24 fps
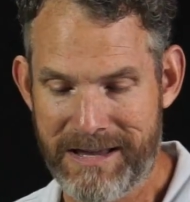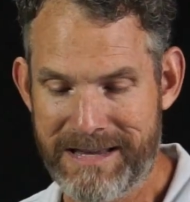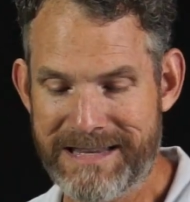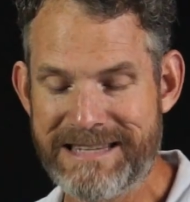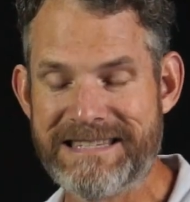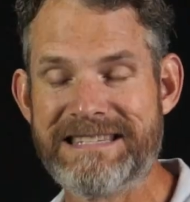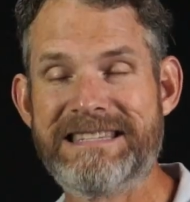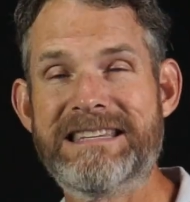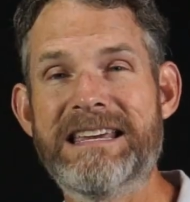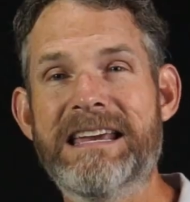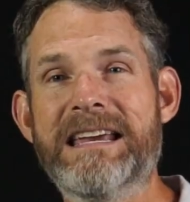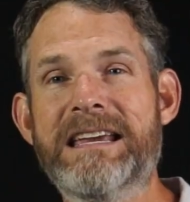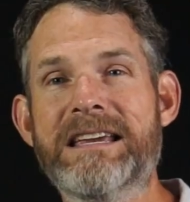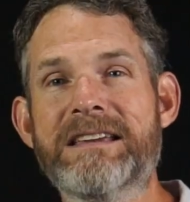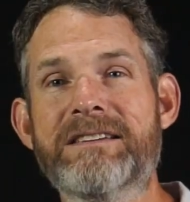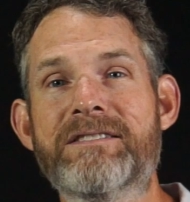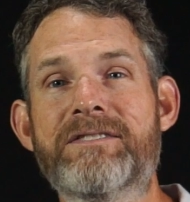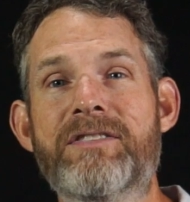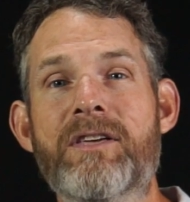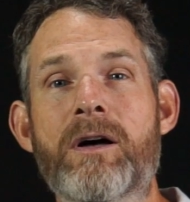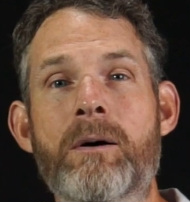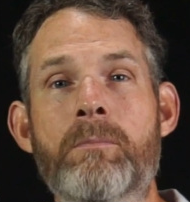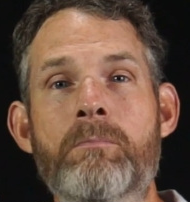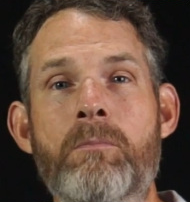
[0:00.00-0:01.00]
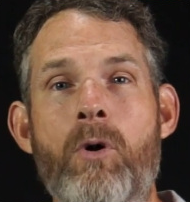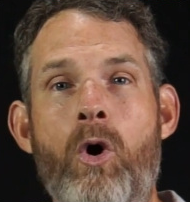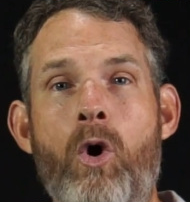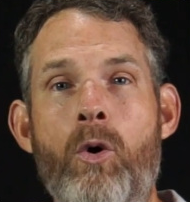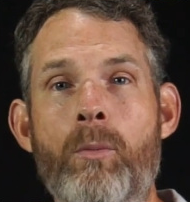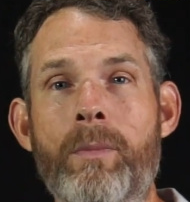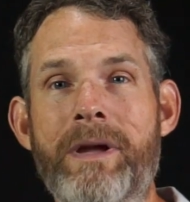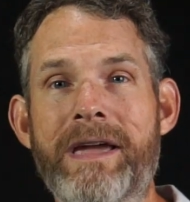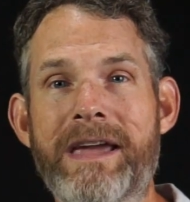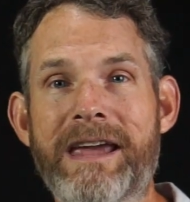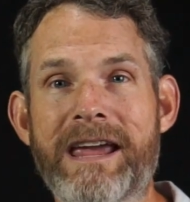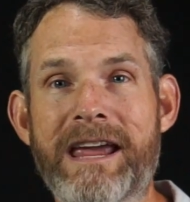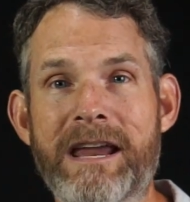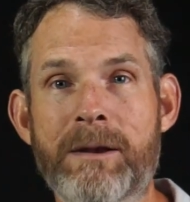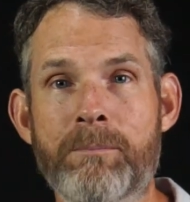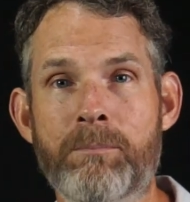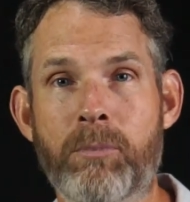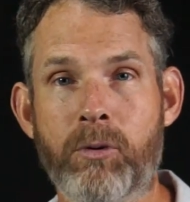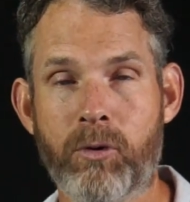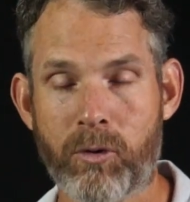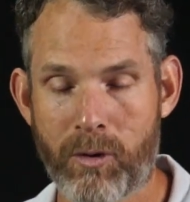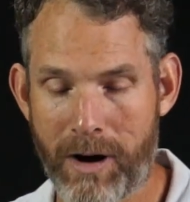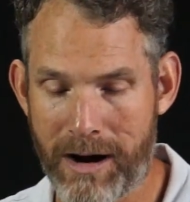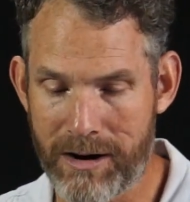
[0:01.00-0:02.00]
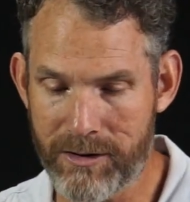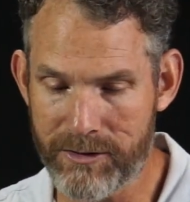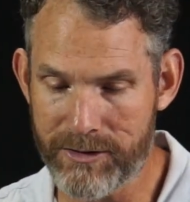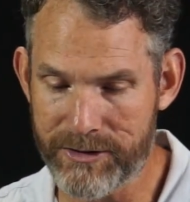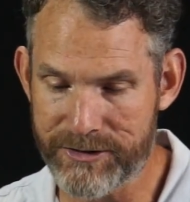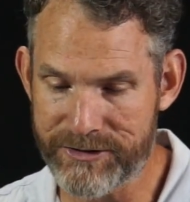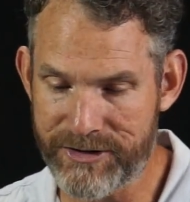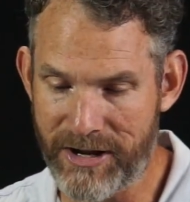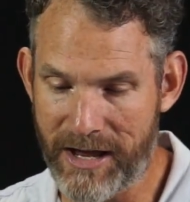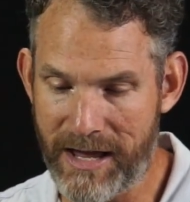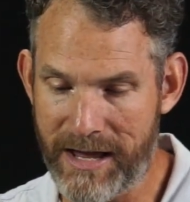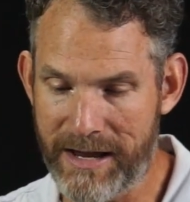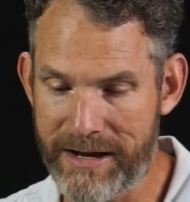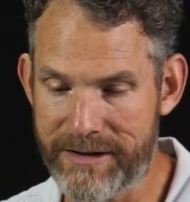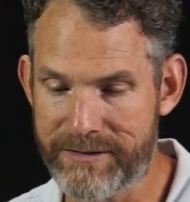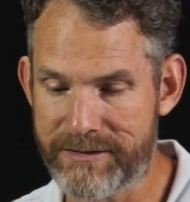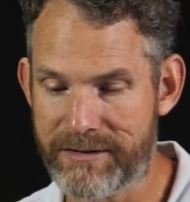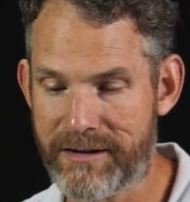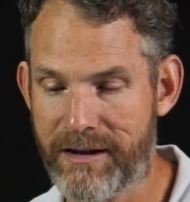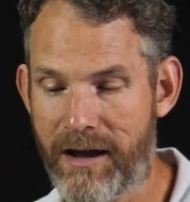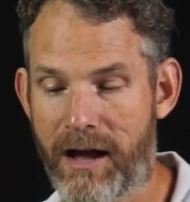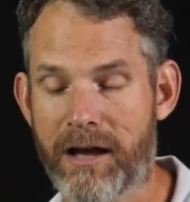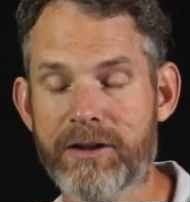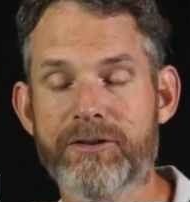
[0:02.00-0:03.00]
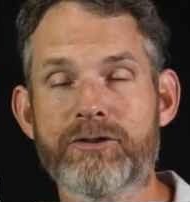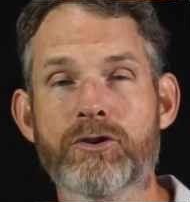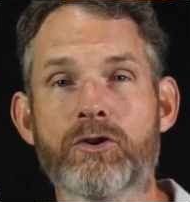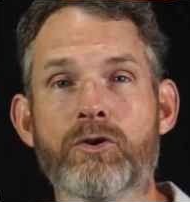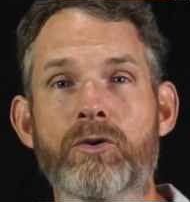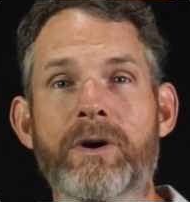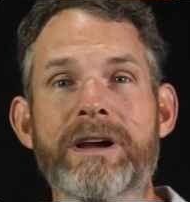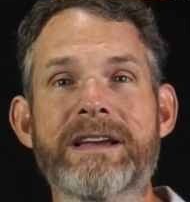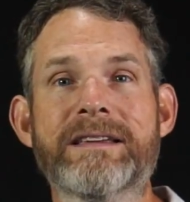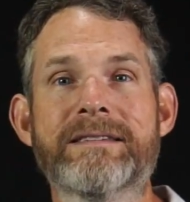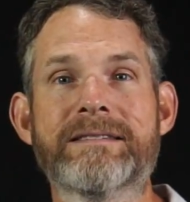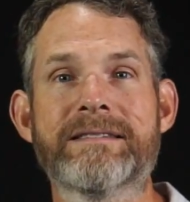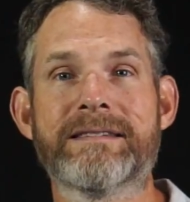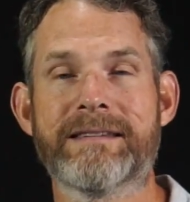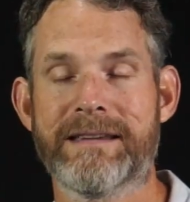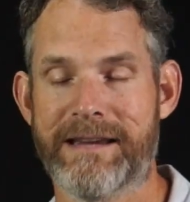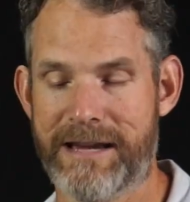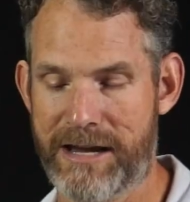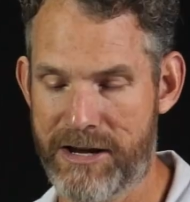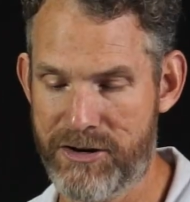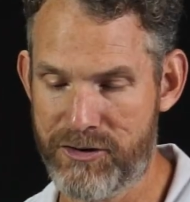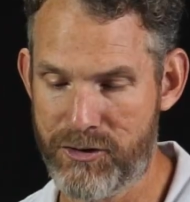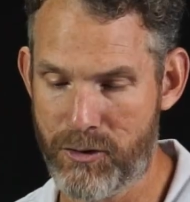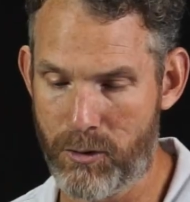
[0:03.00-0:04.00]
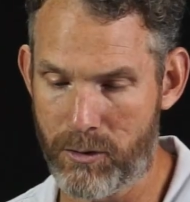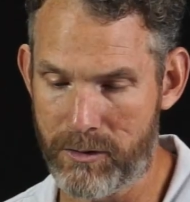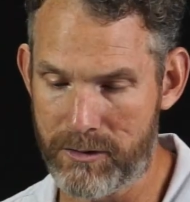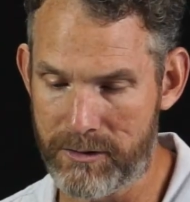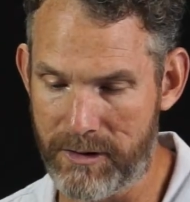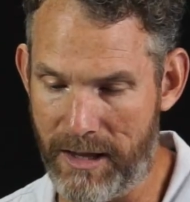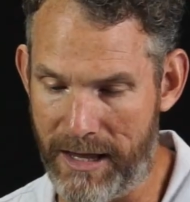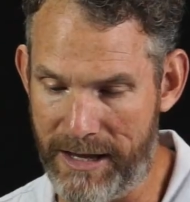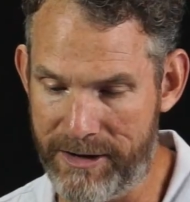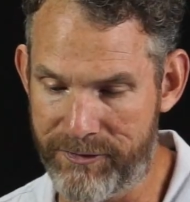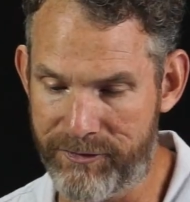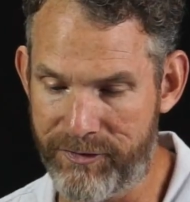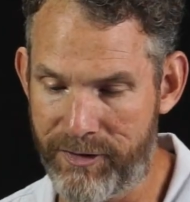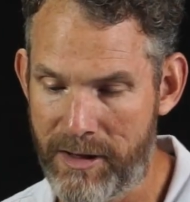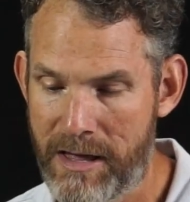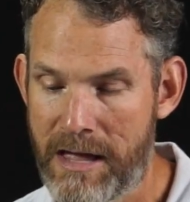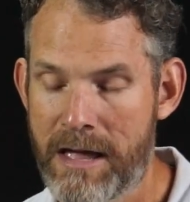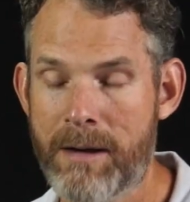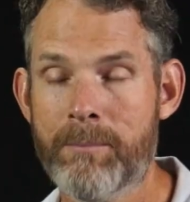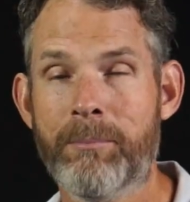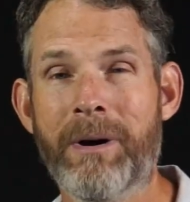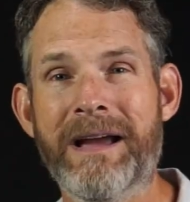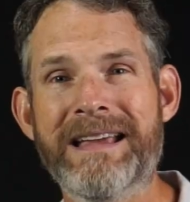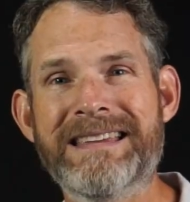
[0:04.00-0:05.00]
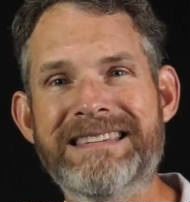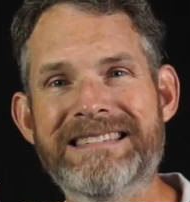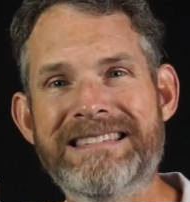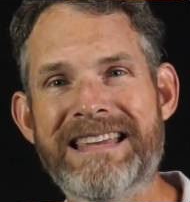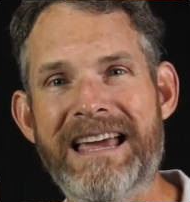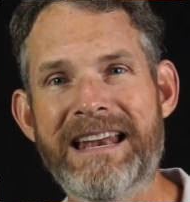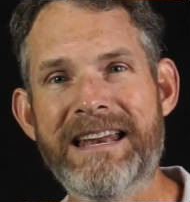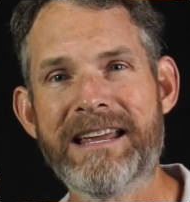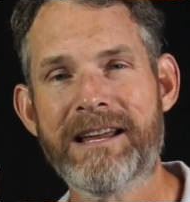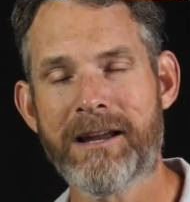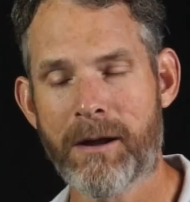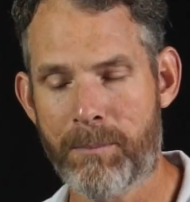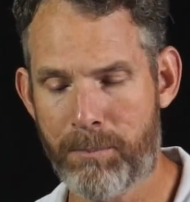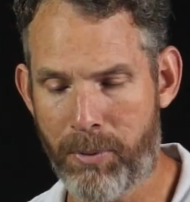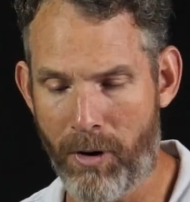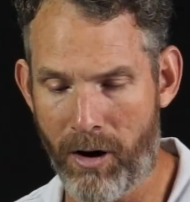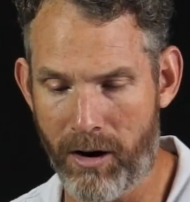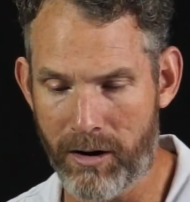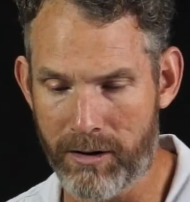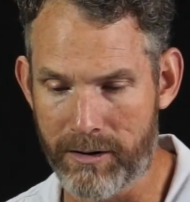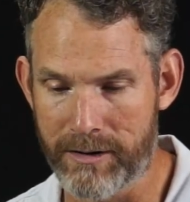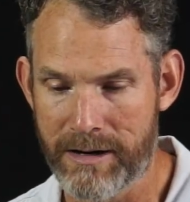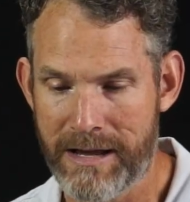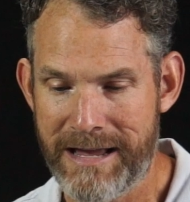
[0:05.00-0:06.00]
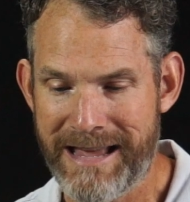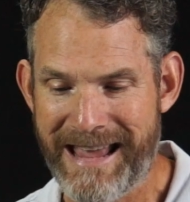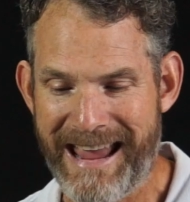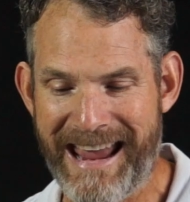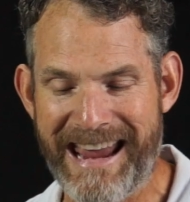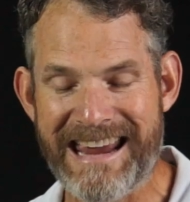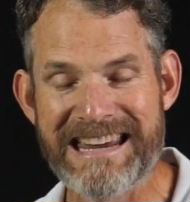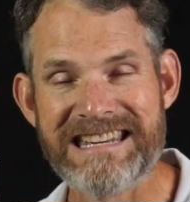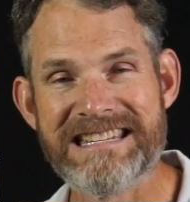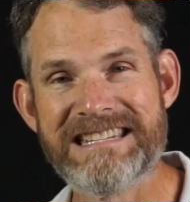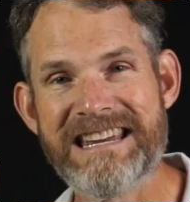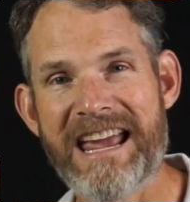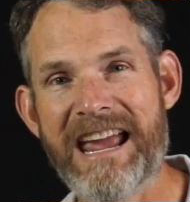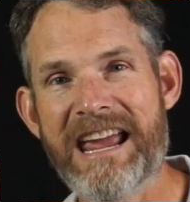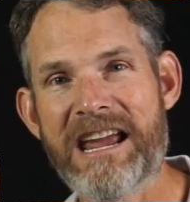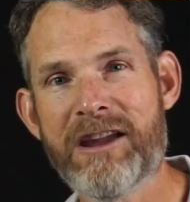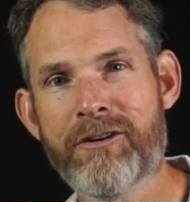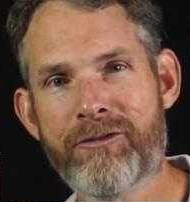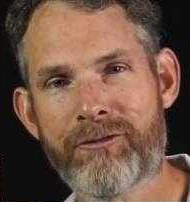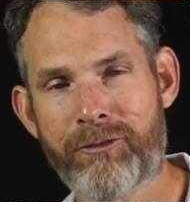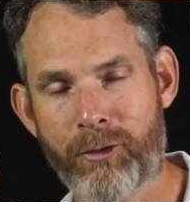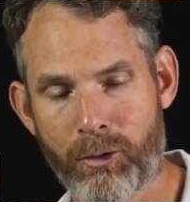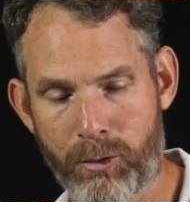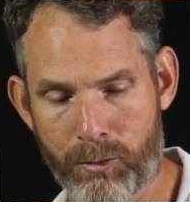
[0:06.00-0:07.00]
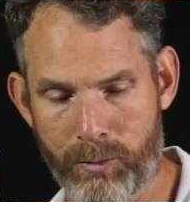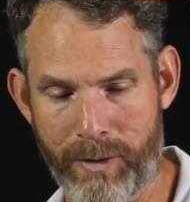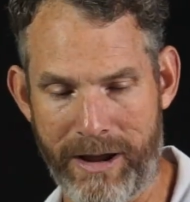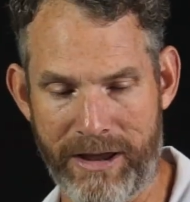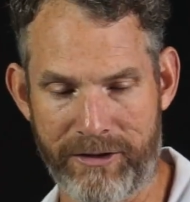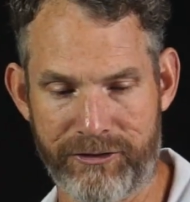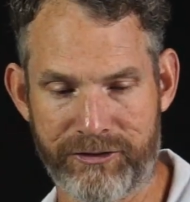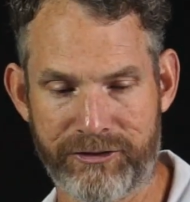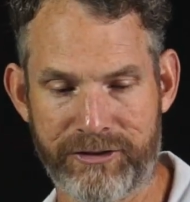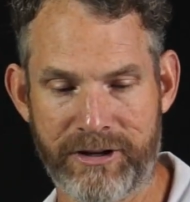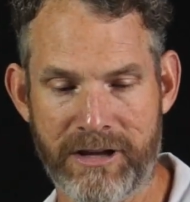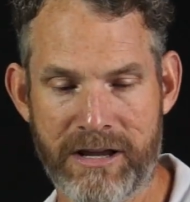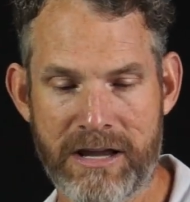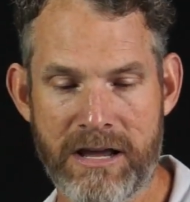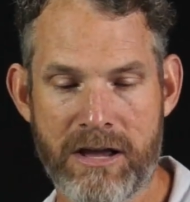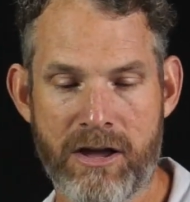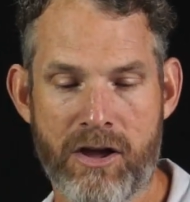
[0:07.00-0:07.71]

Seize the moment and prioritize God's grace in your life by setting apart a day for rest.